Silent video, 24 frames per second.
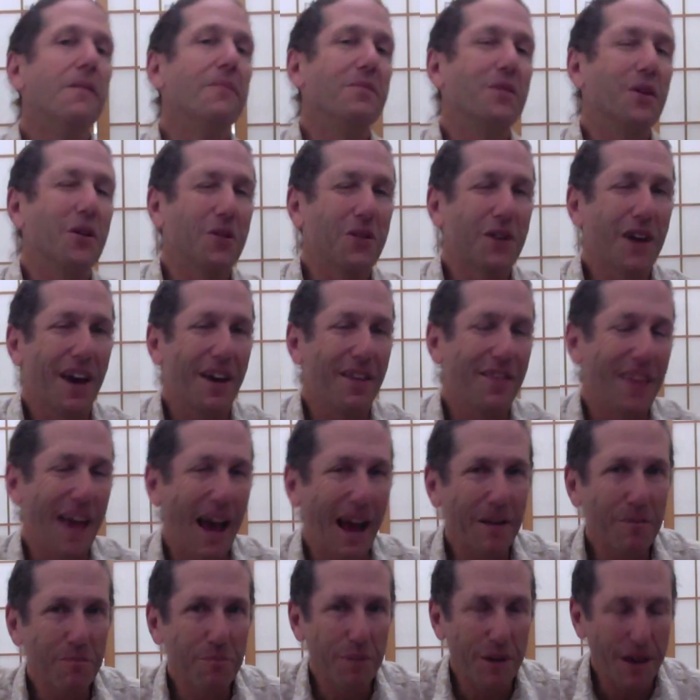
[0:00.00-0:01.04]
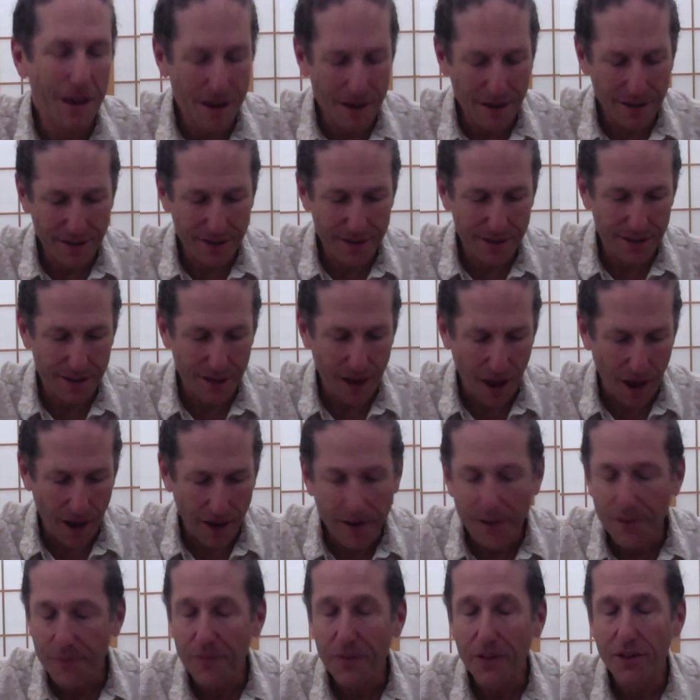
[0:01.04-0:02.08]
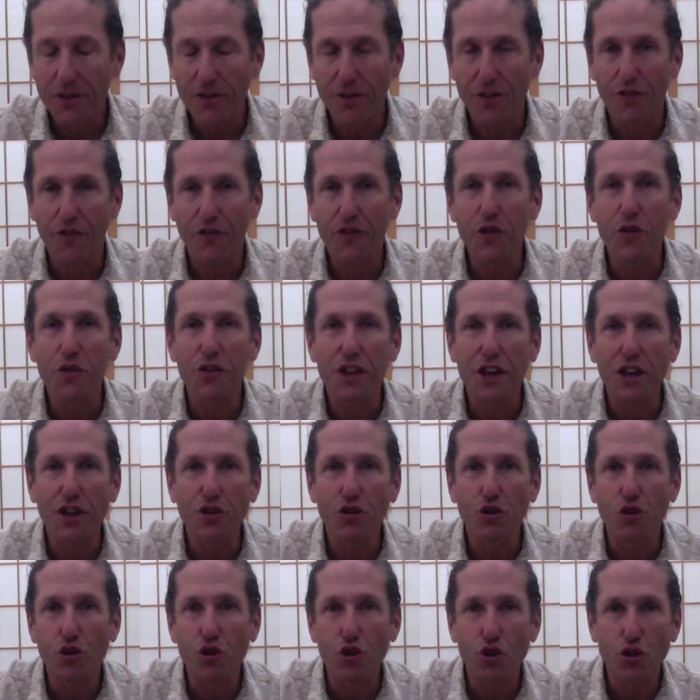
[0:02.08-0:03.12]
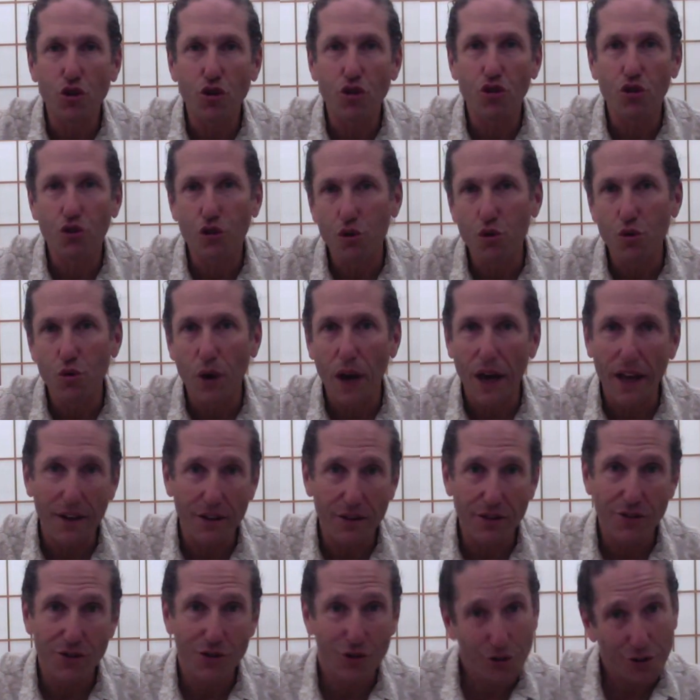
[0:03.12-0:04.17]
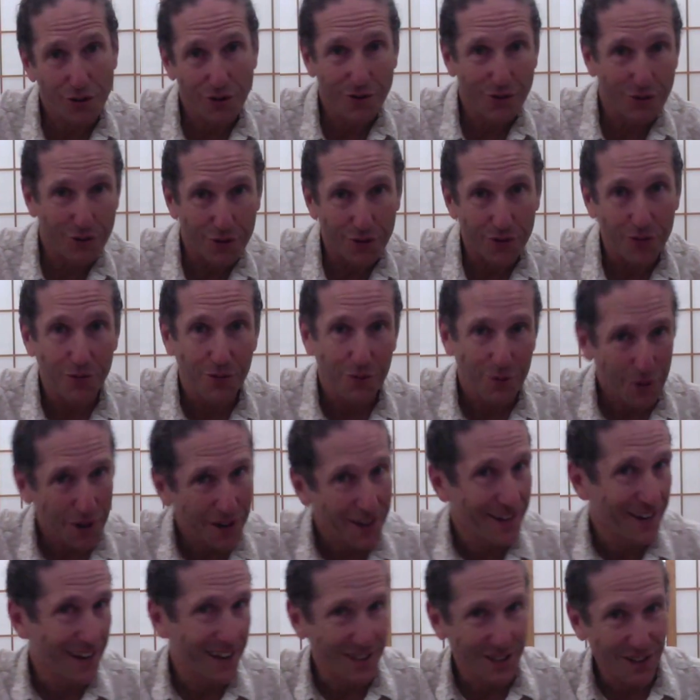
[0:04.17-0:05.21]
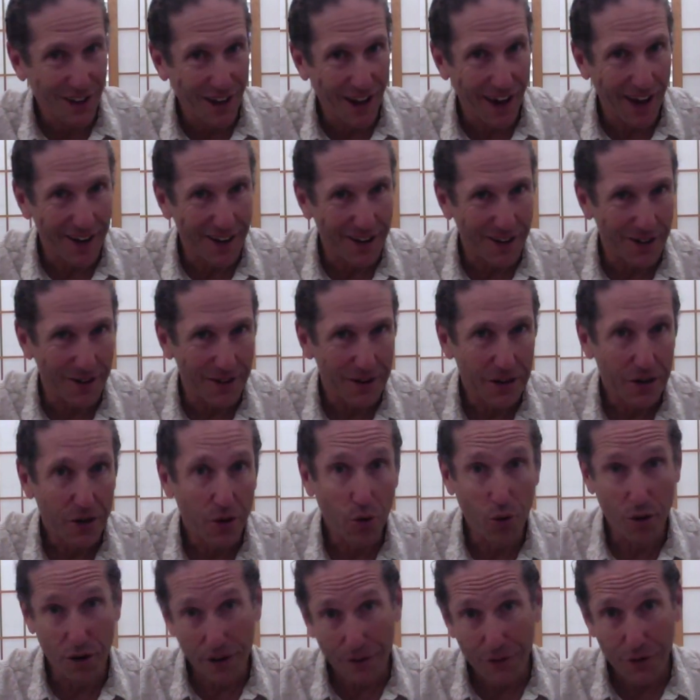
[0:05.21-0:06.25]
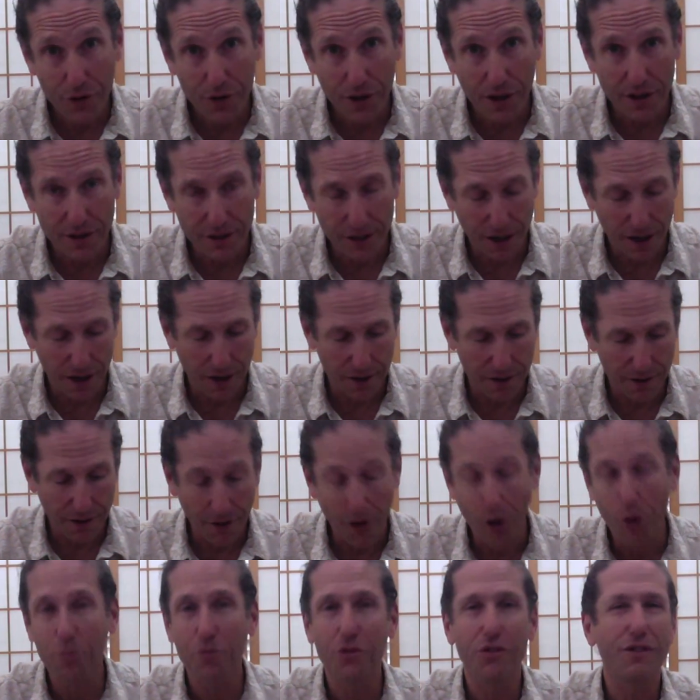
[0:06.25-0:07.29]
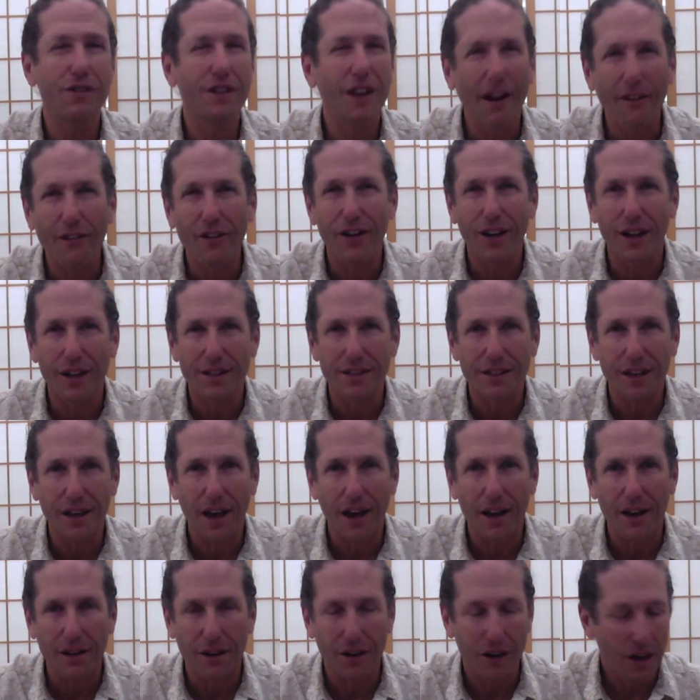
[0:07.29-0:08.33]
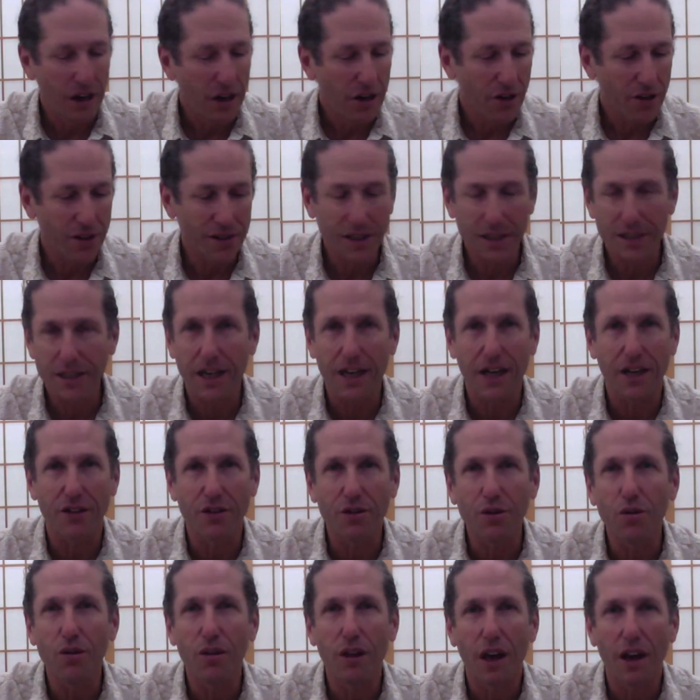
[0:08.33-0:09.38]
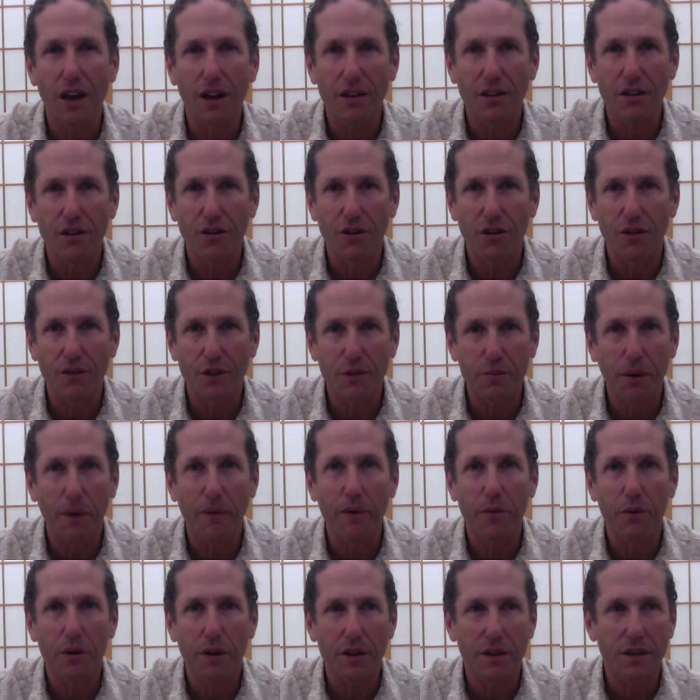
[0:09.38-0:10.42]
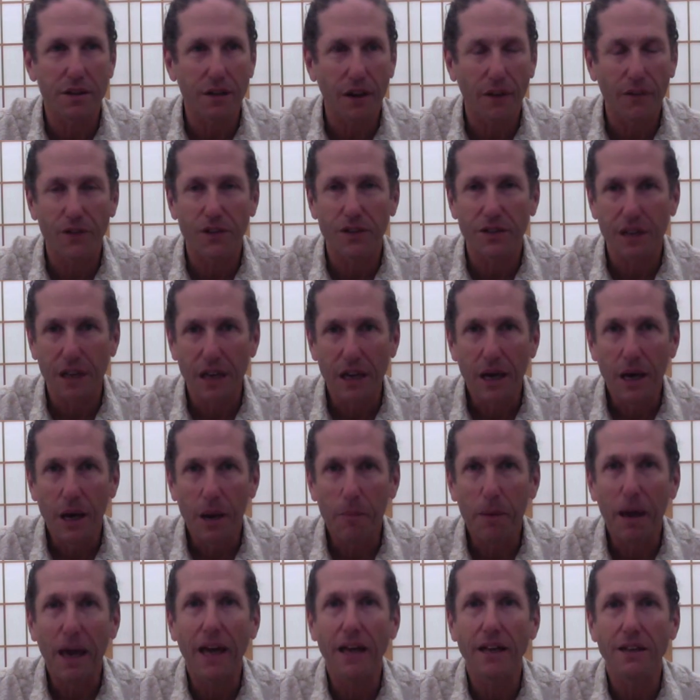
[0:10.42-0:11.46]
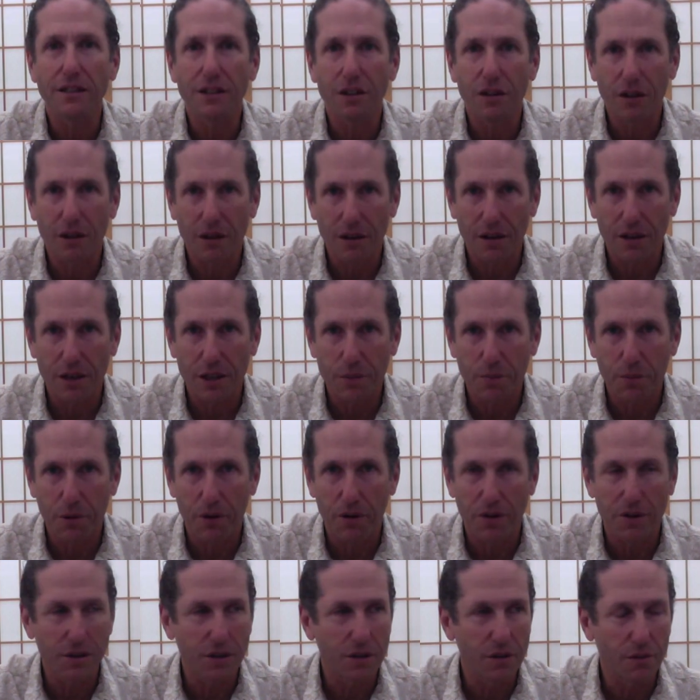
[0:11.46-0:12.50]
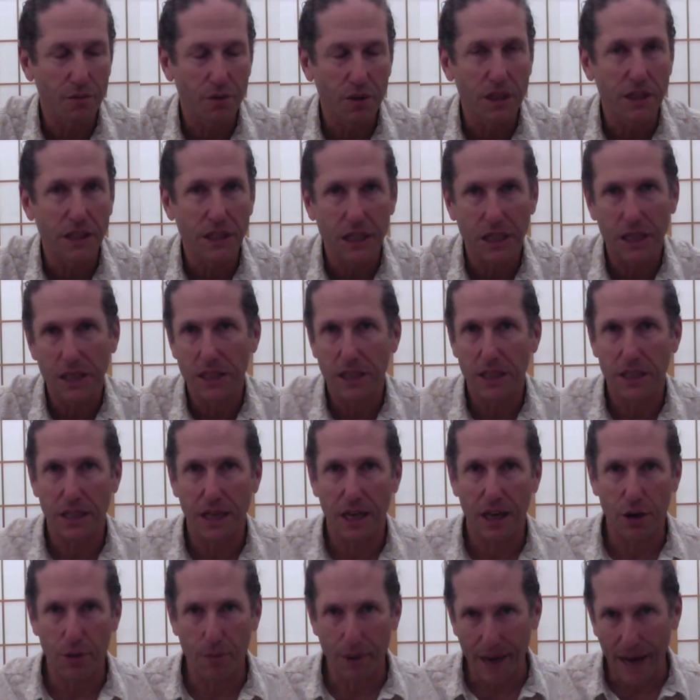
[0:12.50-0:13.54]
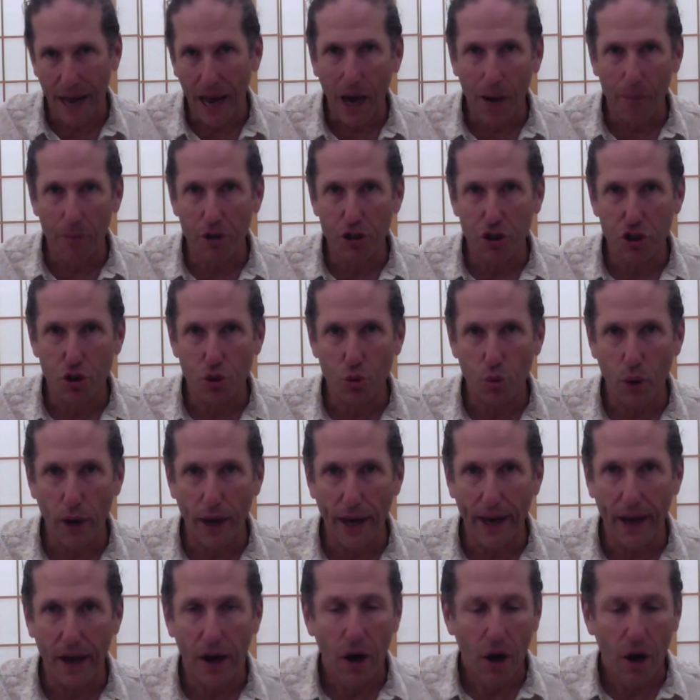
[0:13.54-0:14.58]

Okay, that being said, there are a few things you should do and shouldn't do when you get sciatica, or if you get sciatica. I hope you never get sciatica, because it's like a toothache in the nerve. It's probably one of the toughest pains that you could experience, and the reason is that no matter how much you weigh,